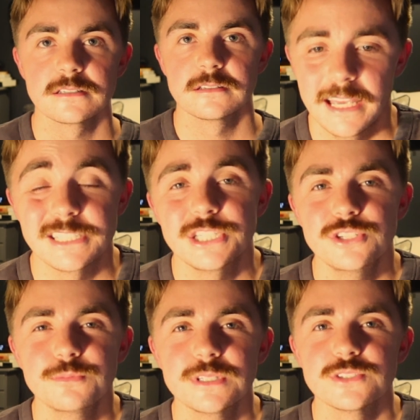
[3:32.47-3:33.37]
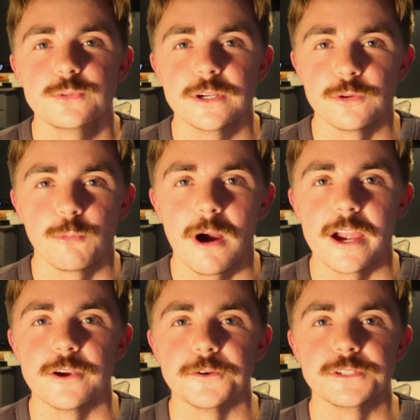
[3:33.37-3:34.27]
As humans, we are
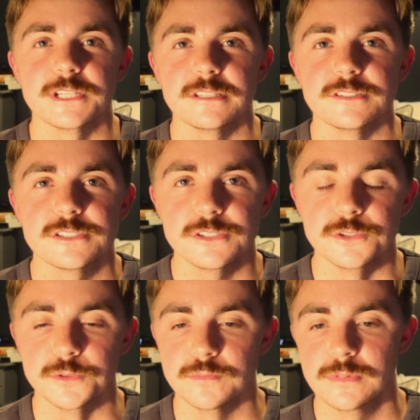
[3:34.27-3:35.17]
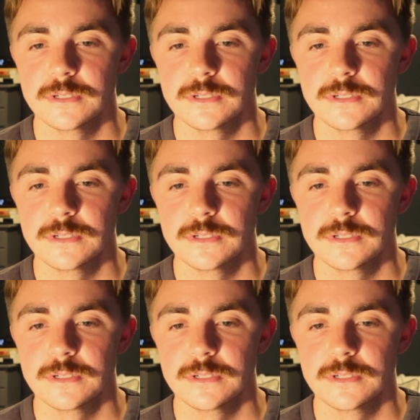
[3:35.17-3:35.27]
wired to consume,